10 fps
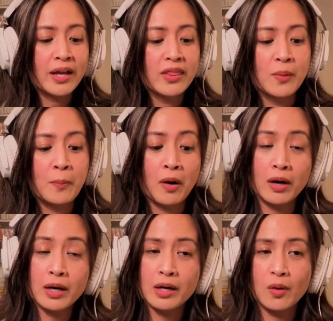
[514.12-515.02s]
in the
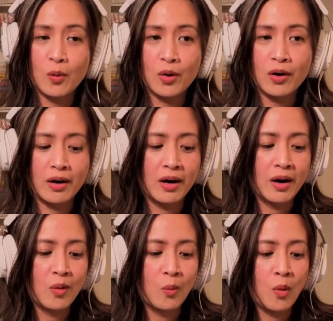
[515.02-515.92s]
park or
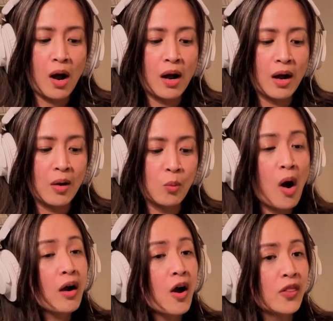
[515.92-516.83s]
a
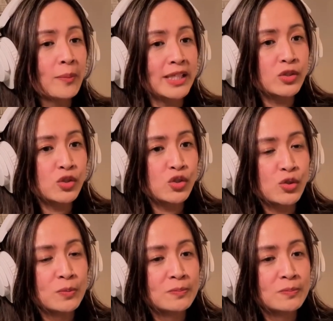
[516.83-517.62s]
walk on the beach?